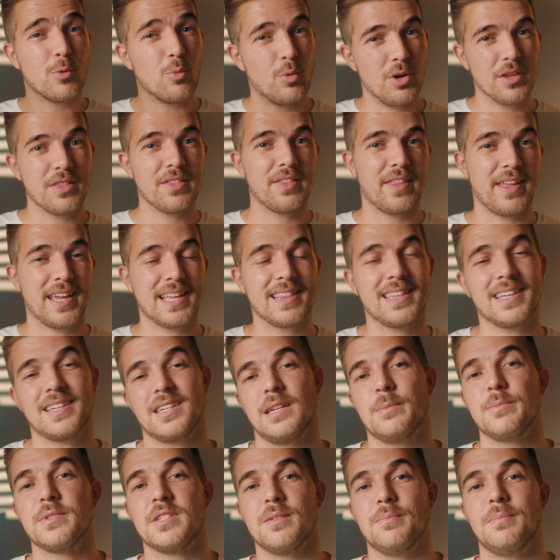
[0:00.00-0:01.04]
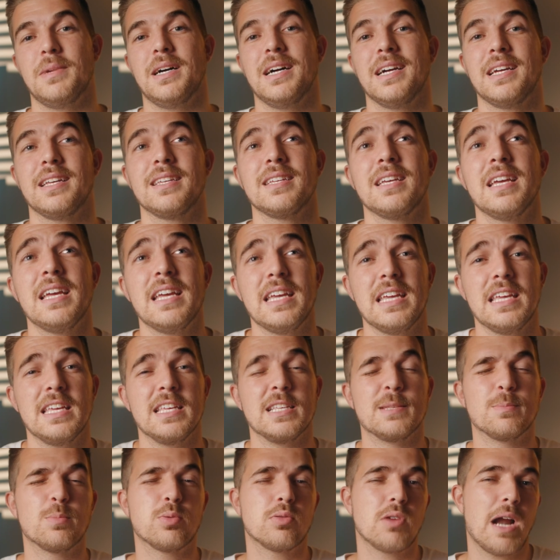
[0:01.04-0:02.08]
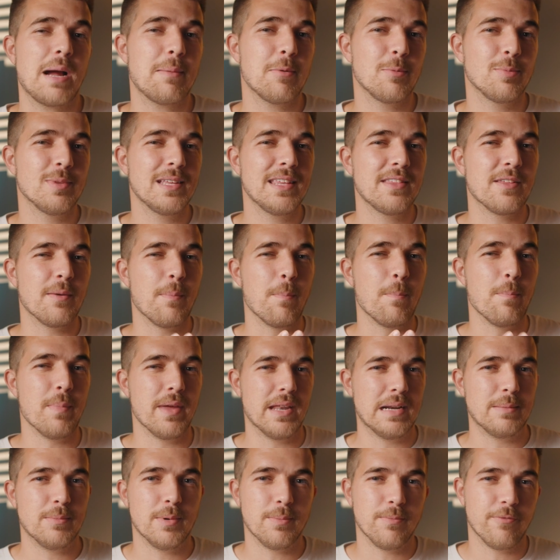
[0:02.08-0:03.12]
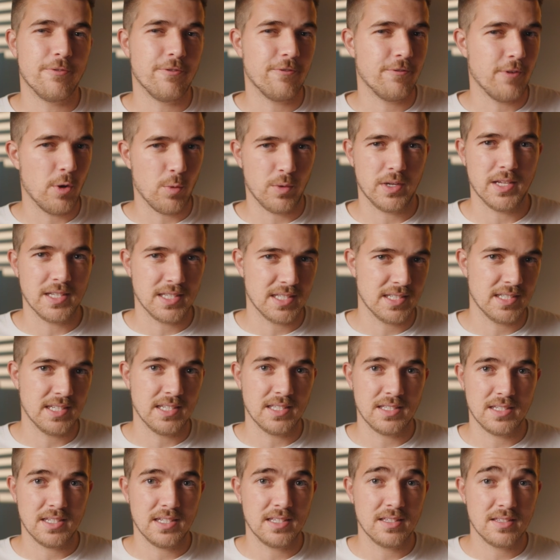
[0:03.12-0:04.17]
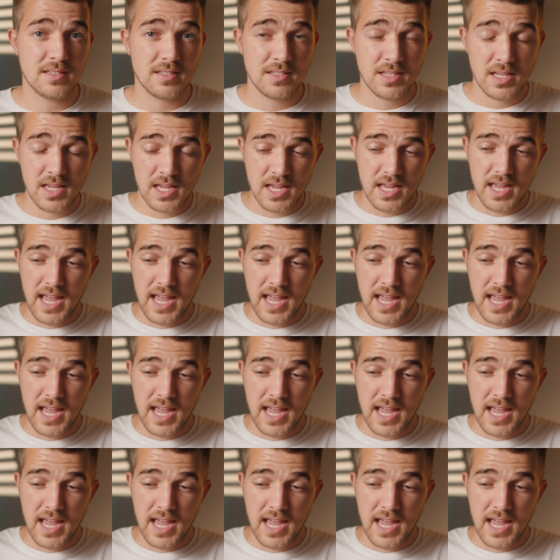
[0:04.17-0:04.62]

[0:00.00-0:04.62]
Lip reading: one thing that comes to mind is probably the minimum focus distance.